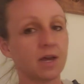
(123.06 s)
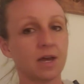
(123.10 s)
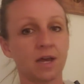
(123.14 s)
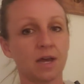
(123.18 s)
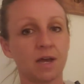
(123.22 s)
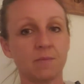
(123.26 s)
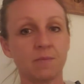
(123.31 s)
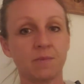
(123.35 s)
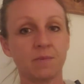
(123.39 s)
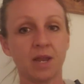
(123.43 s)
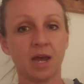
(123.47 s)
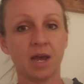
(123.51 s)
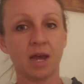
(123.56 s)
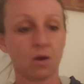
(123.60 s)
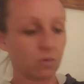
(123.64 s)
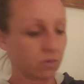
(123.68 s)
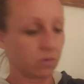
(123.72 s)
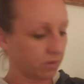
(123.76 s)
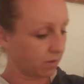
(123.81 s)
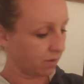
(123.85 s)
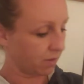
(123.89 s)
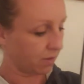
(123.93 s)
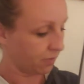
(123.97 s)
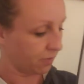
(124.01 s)
I'm now
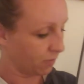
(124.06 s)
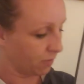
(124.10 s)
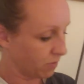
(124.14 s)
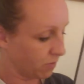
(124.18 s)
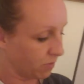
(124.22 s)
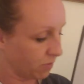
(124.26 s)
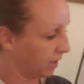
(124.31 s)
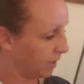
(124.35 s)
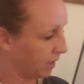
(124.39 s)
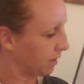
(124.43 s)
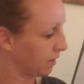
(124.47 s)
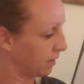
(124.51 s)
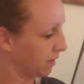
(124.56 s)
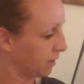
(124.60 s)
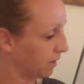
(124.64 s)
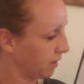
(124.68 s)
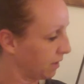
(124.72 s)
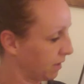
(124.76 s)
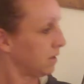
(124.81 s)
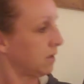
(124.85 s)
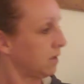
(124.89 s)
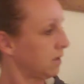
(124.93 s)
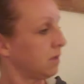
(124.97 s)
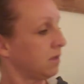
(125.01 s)
going to throw in
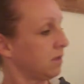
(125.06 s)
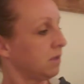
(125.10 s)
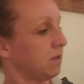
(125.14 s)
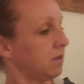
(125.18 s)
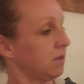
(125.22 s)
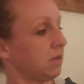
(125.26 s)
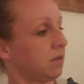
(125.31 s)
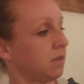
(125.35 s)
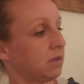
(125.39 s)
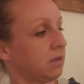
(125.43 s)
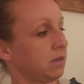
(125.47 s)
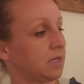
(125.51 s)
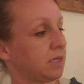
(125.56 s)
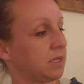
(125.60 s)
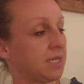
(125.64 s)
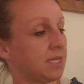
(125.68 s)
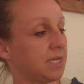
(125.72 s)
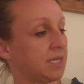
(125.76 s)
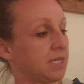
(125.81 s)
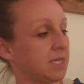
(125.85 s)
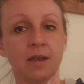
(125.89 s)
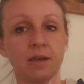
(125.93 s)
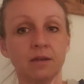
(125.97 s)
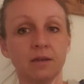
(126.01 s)
the
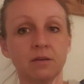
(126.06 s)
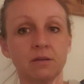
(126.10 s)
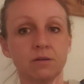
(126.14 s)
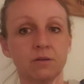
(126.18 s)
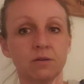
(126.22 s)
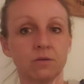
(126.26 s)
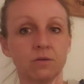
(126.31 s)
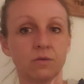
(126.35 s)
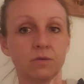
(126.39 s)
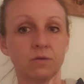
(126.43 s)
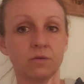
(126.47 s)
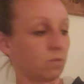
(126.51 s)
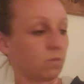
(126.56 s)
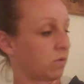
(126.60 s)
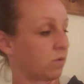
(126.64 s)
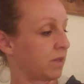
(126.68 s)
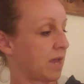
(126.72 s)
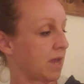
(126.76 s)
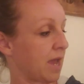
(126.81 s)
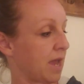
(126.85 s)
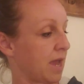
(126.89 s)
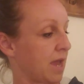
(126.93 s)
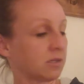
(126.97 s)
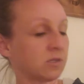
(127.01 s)
10 where
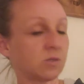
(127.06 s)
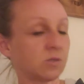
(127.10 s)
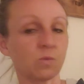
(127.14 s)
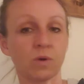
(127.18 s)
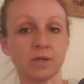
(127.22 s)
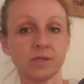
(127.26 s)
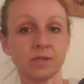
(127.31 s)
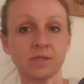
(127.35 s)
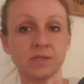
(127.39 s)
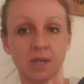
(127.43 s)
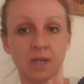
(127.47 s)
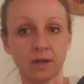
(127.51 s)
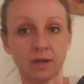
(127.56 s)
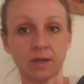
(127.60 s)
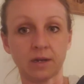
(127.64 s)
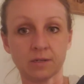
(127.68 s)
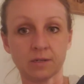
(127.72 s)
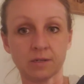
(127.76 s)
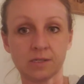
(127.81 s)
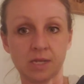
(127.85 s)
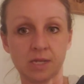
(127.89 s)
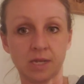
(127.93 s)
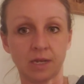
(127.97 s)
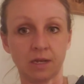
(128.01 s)
the x was, and I'm going to
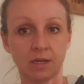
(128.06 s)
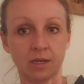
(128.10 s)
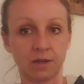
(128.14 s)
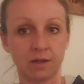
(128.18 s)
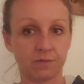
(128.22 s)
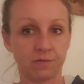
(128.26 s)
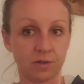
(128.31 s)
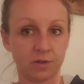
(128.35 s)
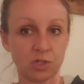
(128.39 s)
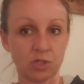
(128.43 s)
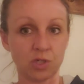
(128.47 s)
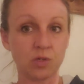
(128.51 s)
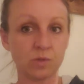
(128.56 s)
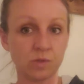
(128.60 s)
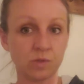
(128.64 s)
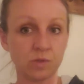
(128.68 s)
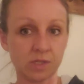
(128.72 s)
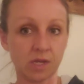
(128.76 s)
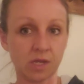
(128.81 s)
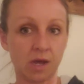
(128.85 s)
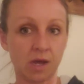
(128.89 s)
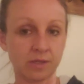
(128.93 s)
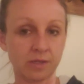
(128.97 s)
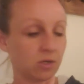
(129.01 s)
see if the two
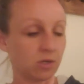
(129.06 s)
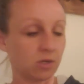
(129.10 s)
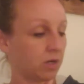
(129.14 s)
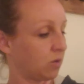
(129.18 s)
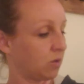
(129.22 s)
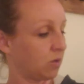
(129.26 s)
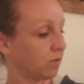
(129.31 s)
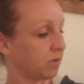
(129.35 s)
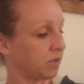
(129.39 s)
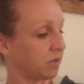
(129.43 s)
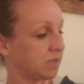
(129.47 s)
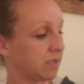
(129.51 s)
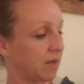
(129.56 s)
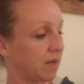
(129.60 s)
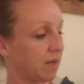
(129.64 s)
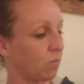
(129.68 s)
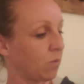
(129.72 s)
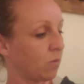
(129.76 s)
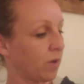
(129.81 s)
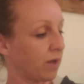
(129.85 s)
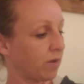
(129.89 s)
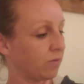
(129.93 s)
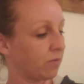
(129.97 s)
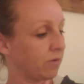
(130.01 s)
sides are equal the same
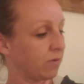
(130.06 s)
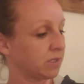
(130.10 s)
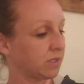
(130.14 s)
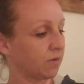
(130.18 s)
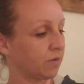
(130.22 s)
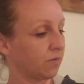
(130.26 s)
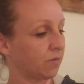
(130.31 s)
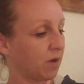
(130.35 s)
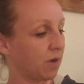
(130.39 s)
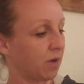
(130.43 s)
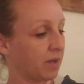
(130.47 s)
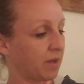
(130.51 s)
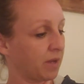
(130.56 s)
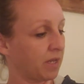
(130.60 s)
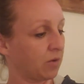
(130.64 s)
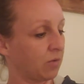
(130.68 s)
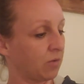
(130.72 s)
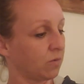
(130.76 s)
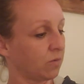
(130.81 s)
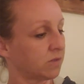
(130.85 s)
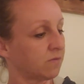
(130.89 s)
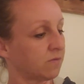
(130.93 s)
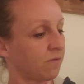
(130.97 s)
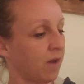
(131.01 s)
weight, right? So I've got my
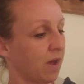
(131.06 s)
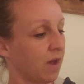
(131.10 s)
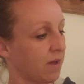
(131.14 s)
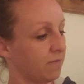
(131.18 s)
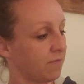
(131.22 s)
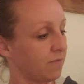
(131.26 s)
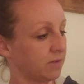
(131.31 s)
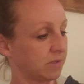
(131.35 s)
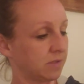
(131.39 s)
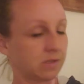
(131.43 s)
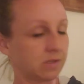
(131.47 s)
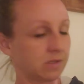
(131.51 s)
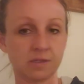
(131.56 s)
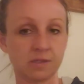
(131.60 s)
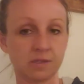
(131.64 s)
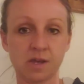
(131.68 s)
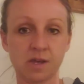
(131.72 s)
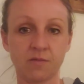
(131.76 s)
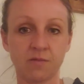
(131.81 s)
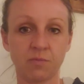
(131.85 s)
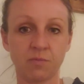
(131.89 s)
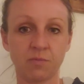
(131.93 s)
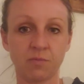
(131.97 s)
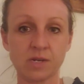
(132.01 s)
equals 5 is I
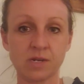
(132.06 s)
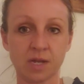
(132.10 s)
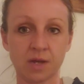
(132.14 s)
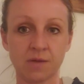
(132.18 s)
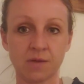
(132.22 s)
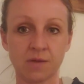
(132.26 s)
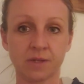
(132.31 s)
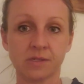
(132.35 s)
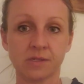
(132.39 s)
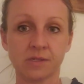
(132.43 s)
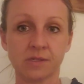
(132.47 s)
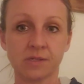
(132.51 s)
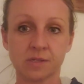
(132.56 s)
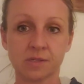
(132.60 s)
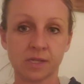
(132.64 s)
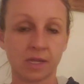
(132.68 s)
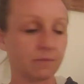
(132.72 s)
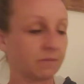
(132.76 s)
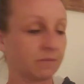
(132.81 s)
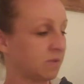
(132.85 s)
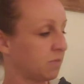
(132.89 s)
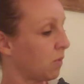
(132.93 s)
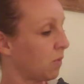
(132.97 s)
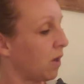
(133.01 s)
brought down, that's in the
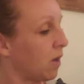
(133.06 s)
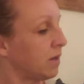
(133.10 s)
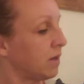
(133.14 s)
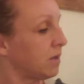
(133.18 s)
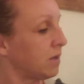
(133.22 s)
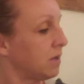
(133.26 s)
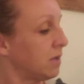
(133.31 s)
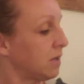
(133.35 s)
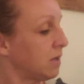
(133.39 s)
same spot.